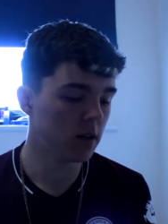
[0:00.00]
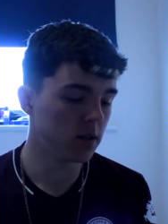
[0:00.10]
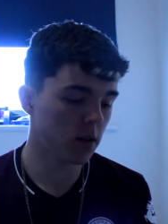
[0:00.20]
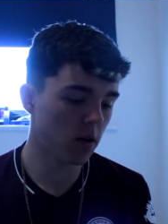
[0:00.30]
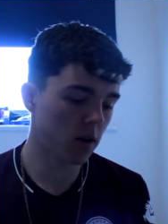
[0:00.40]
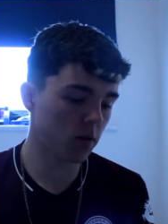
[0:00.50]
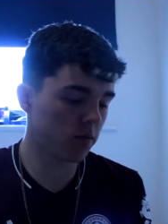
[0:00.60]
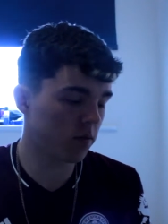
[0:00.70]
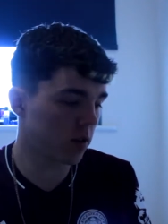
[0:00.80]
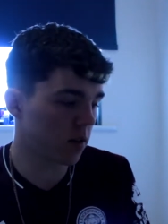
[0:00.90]
You know, I
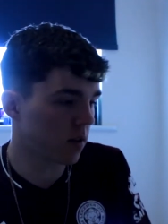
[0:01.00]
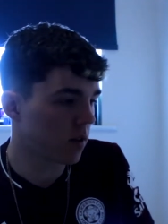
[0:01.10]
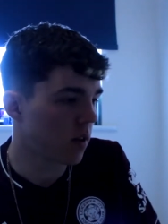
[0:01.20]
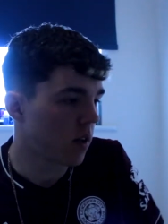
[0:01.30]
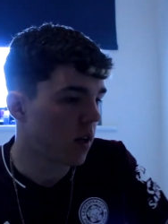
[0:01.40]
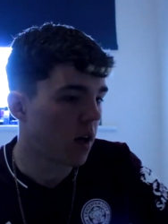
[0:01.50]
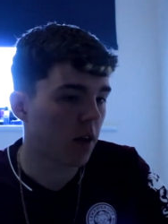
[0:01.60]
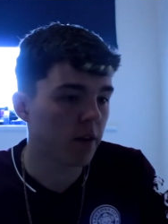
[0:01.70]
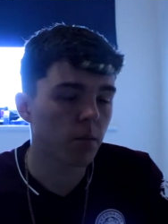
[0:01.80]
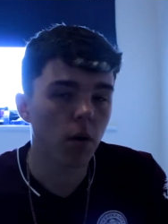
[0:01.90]
think
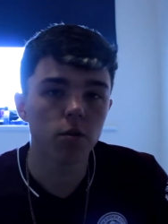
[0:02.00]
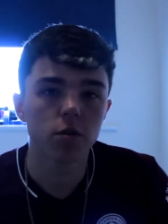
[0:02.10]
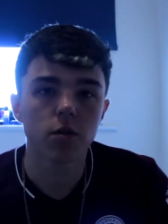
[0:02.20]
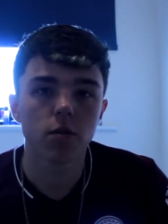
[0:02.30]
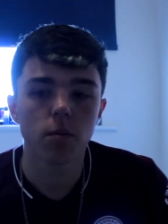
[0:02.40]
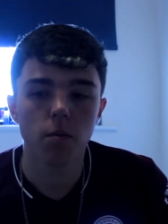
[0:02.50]
most,